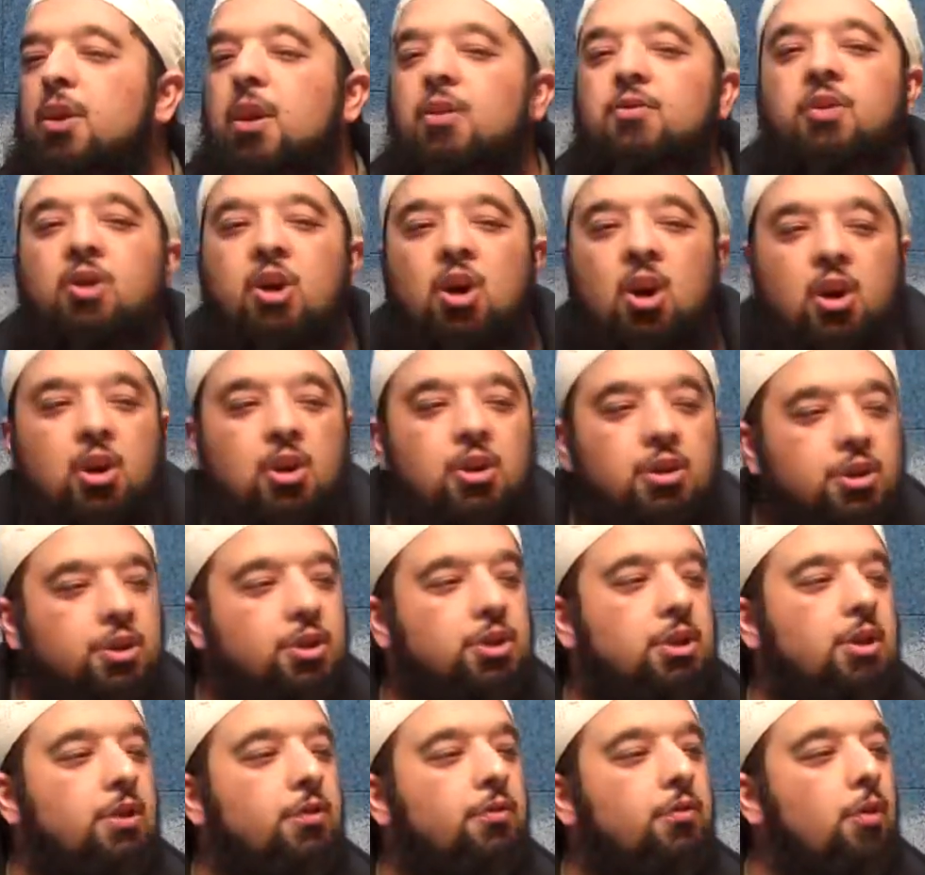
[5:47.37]
said,
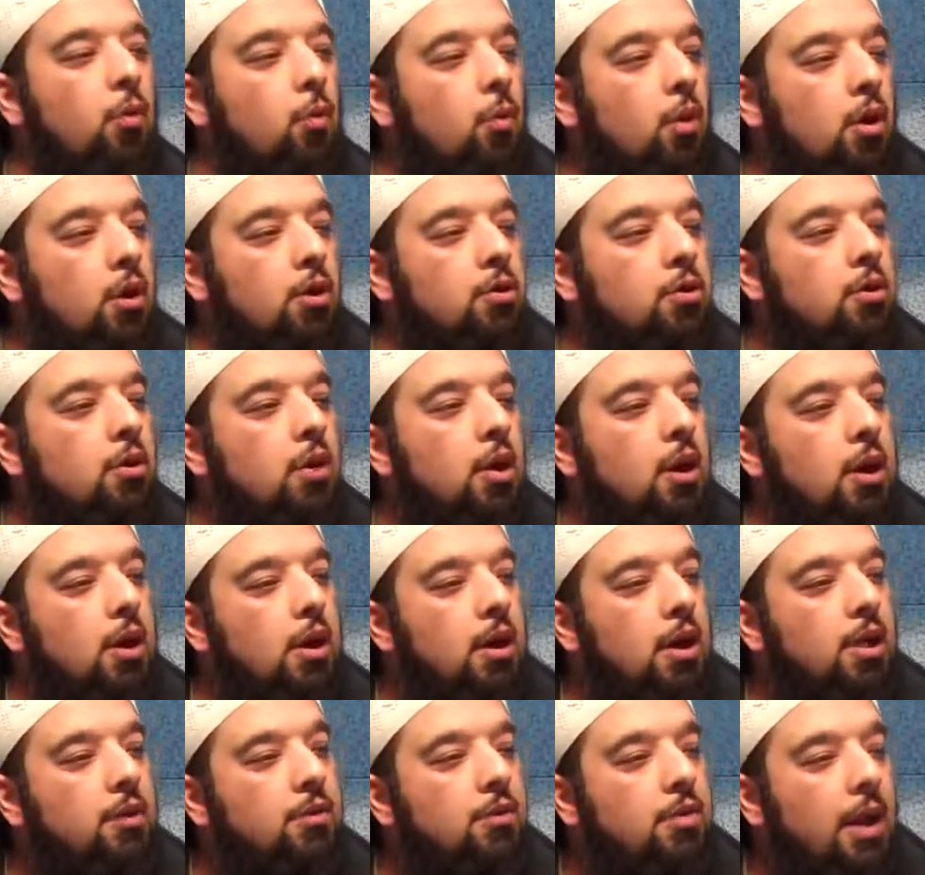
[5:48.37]
cursed is the one,
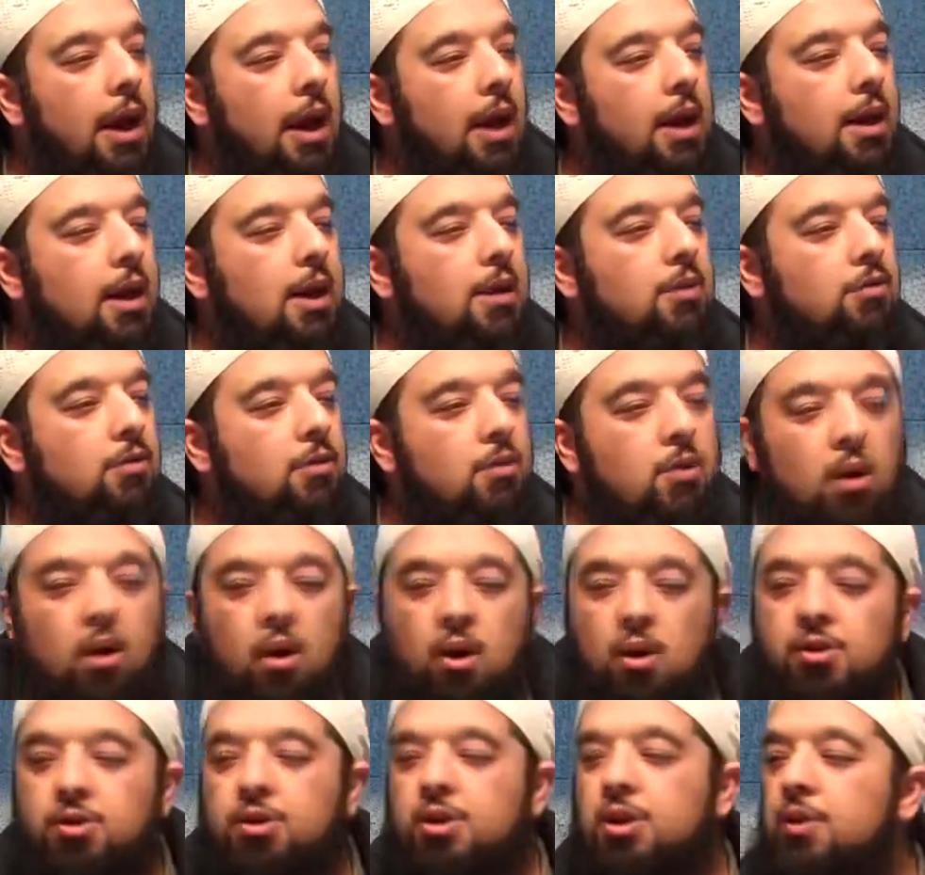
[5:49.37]
is like, is the
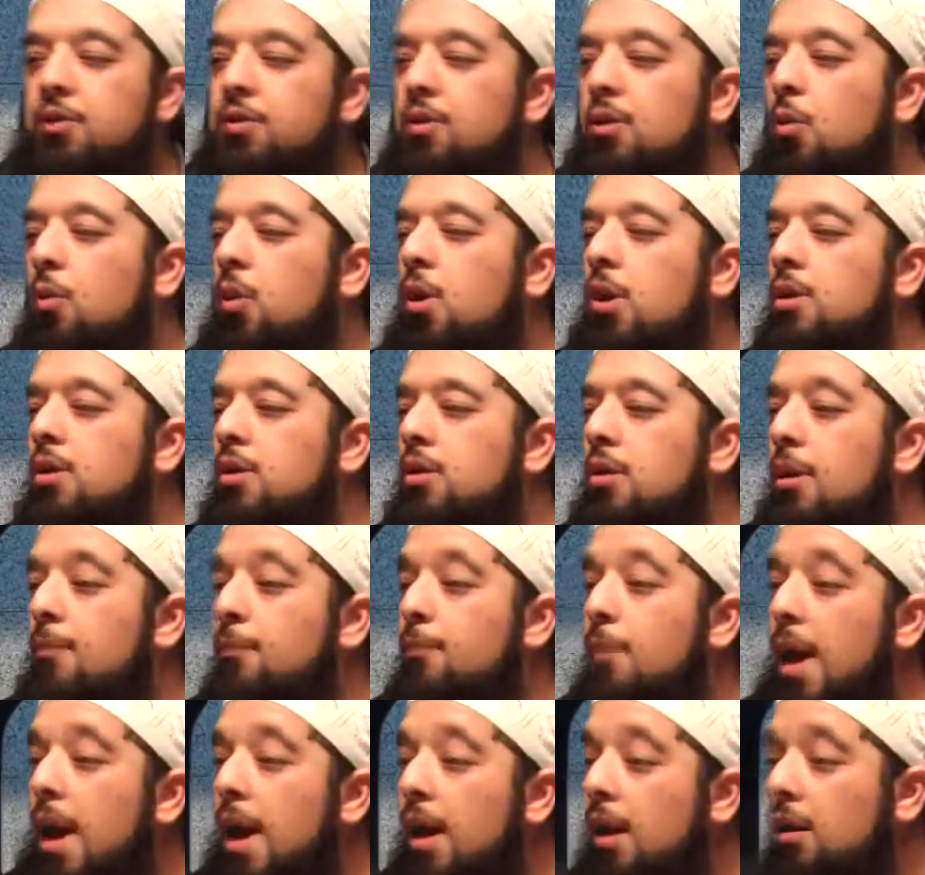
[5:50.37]
cursed is the one, the
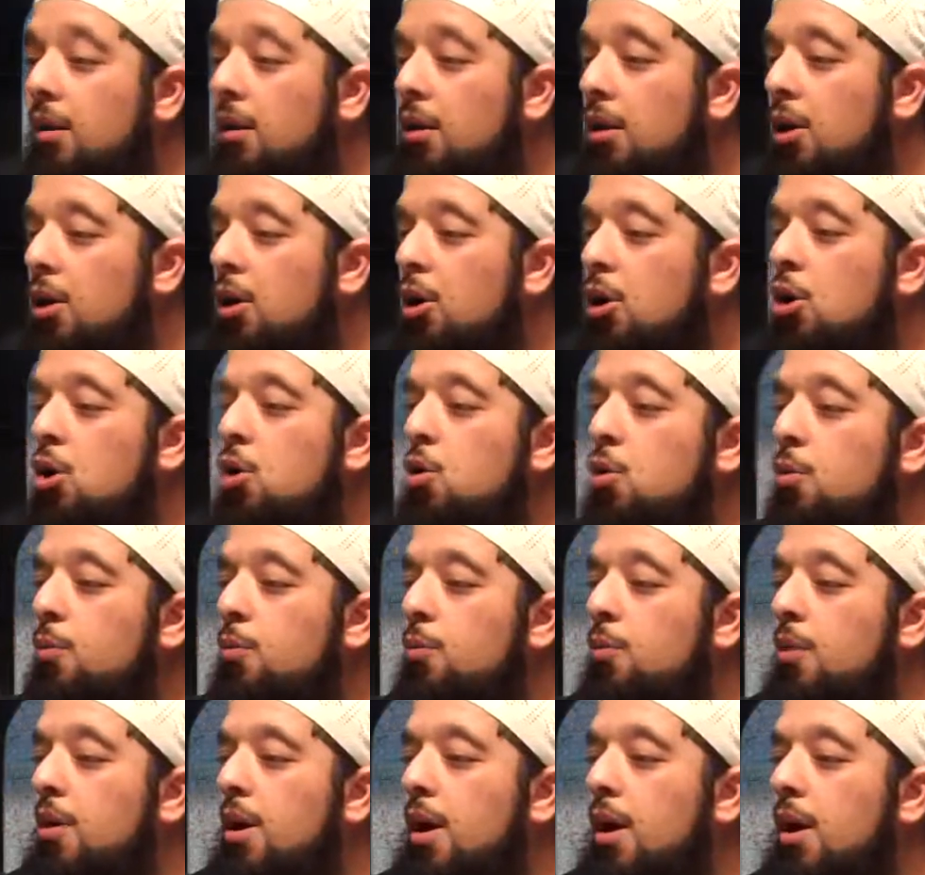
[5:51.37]
male
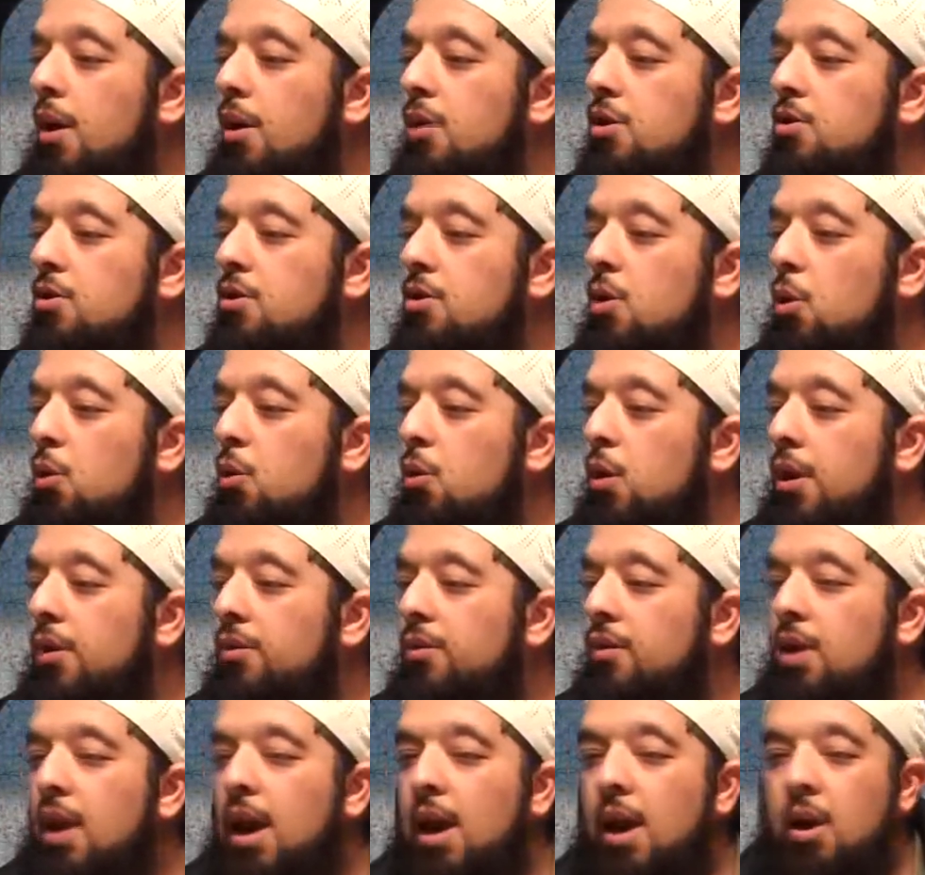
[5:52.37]
who, who
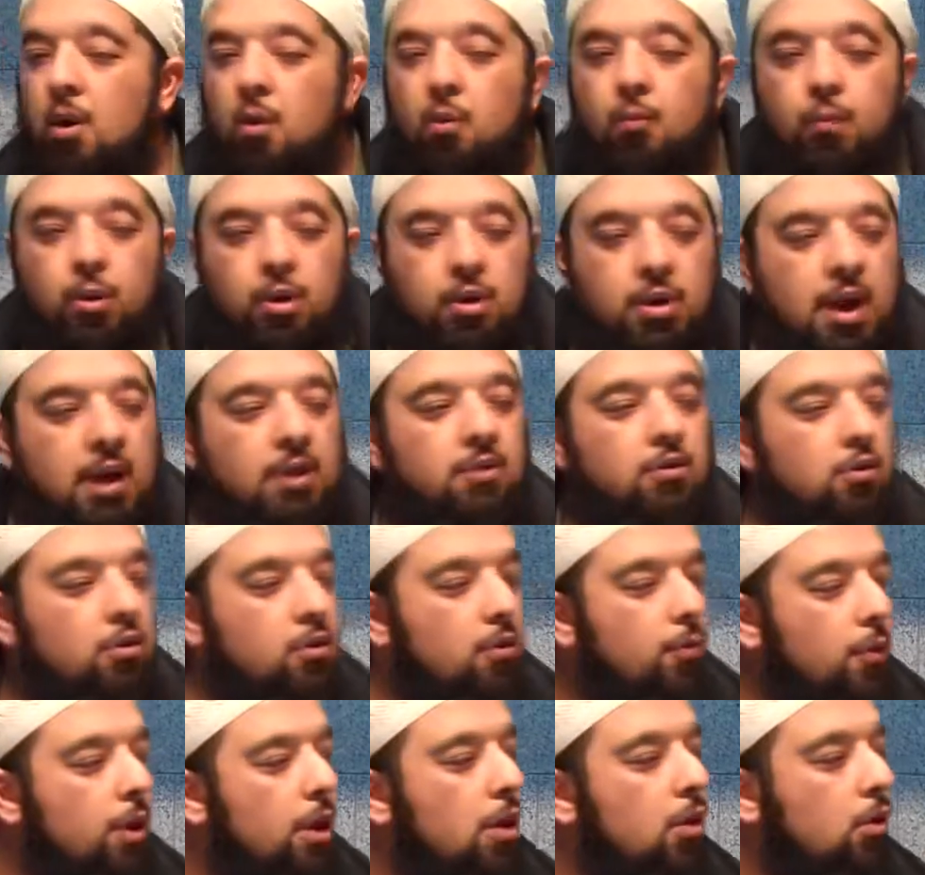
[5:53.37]
is like, who pretends
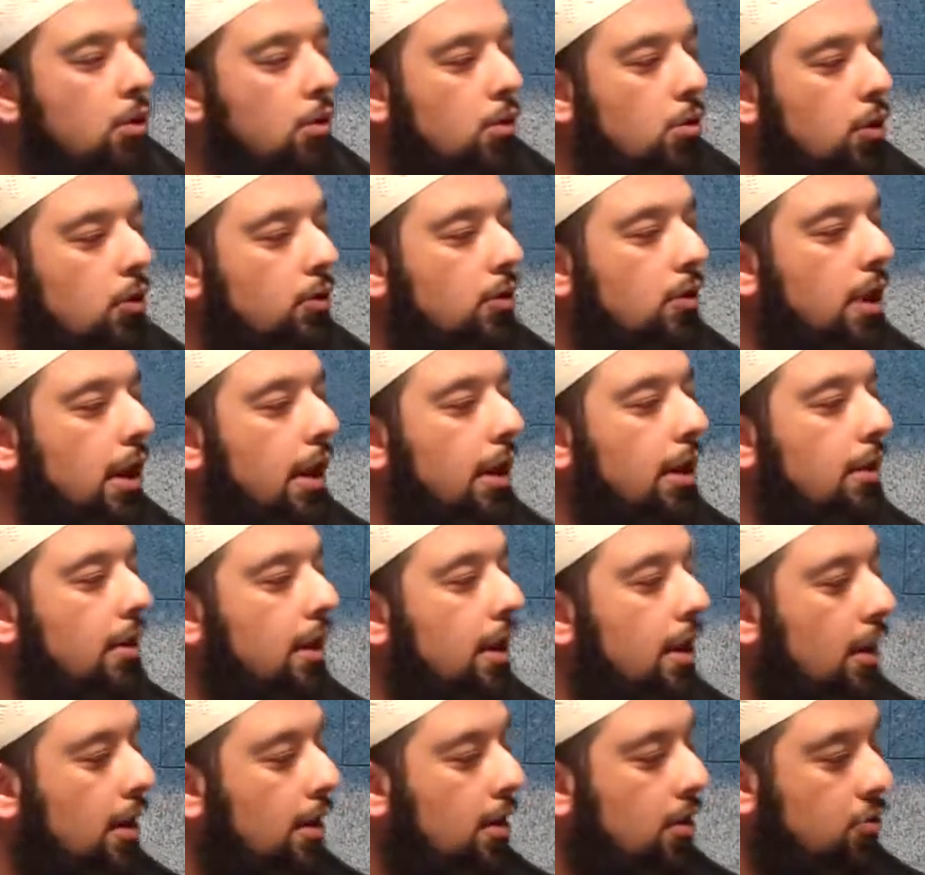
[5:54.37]
to be or looks like
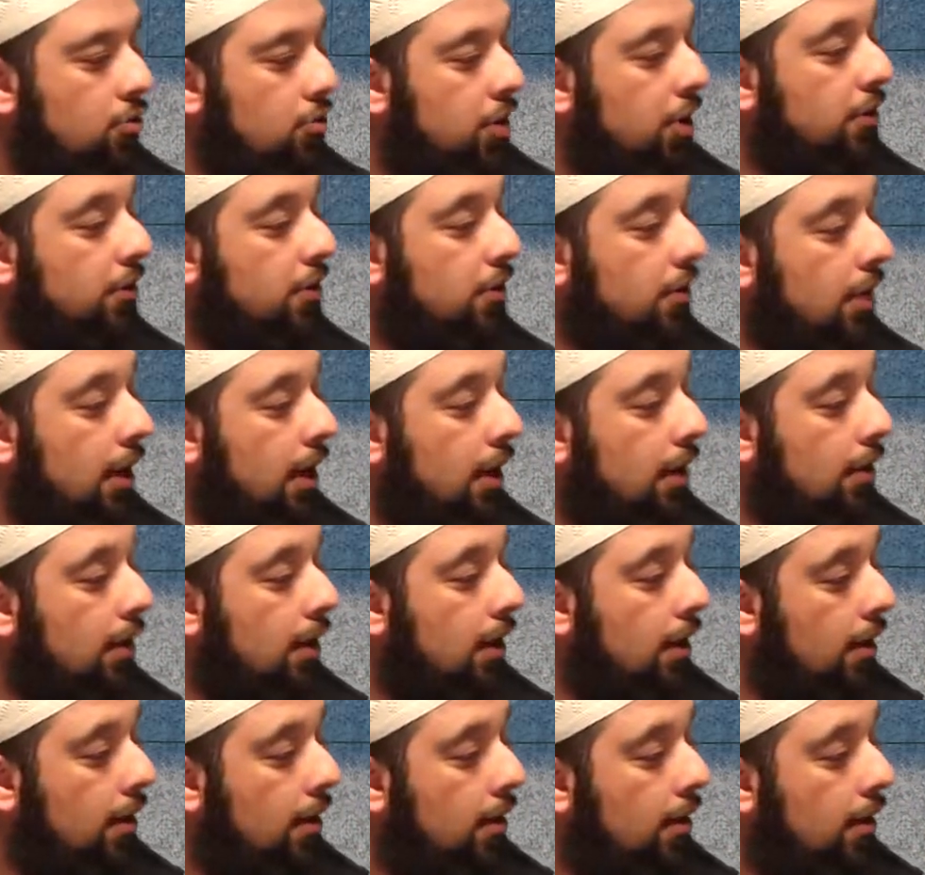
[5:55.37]
thee, dresses like
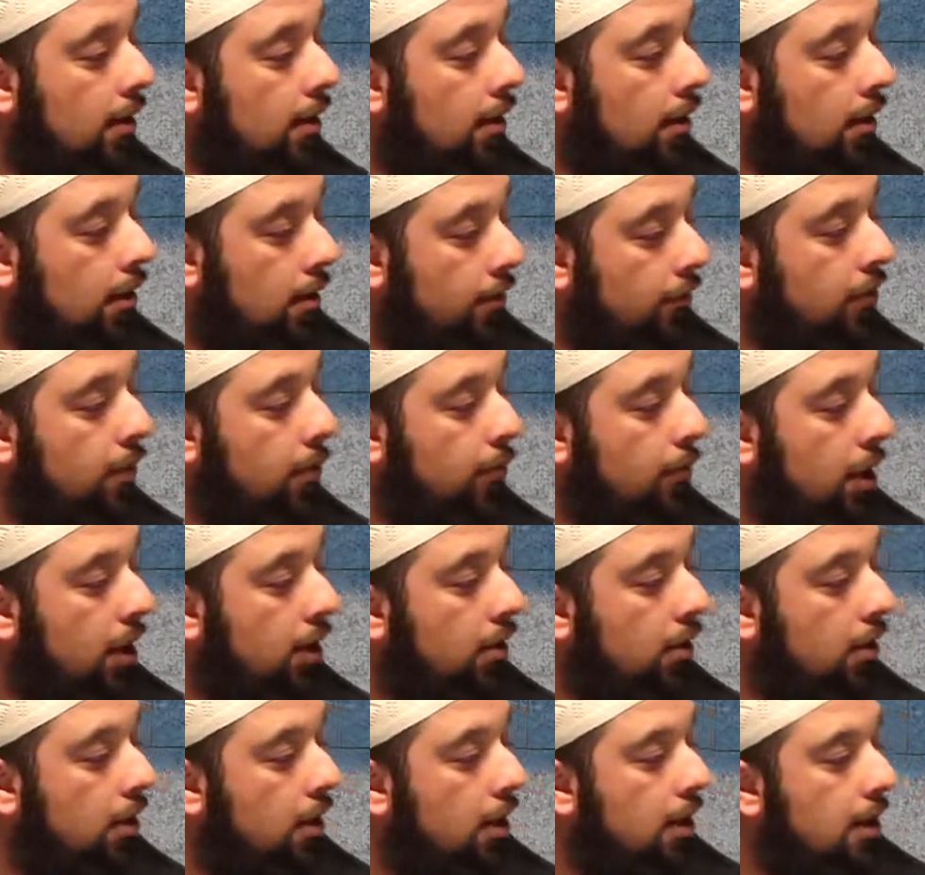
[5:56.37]
thee,
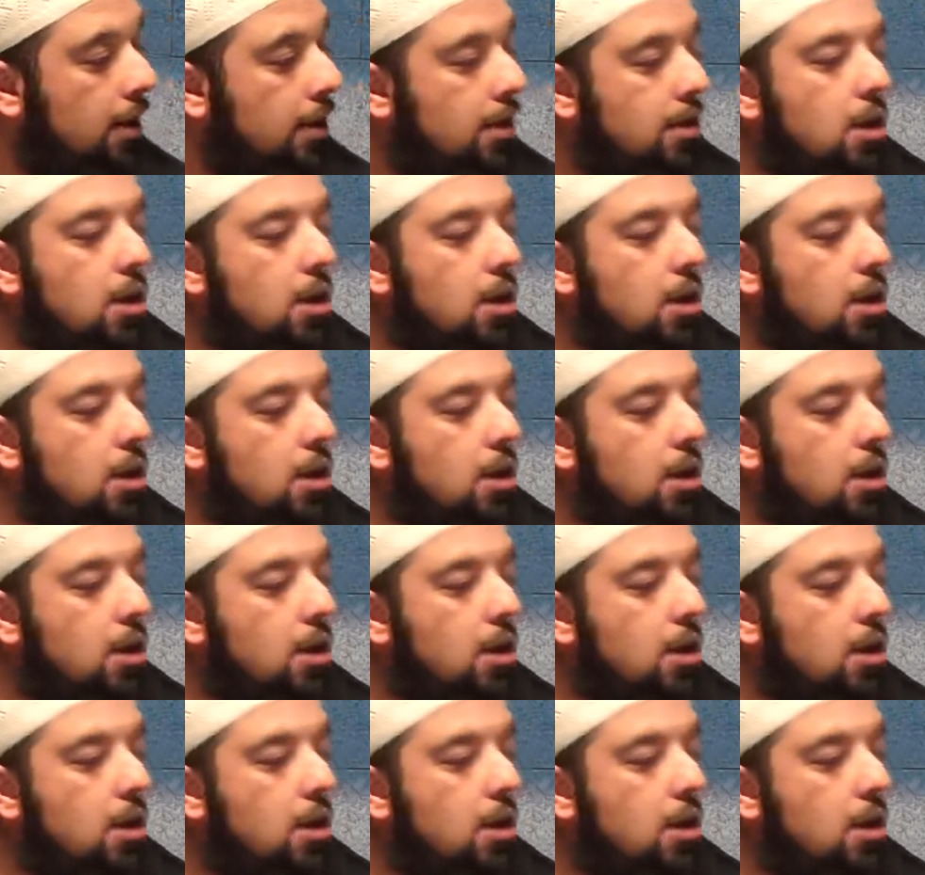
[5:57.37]
female.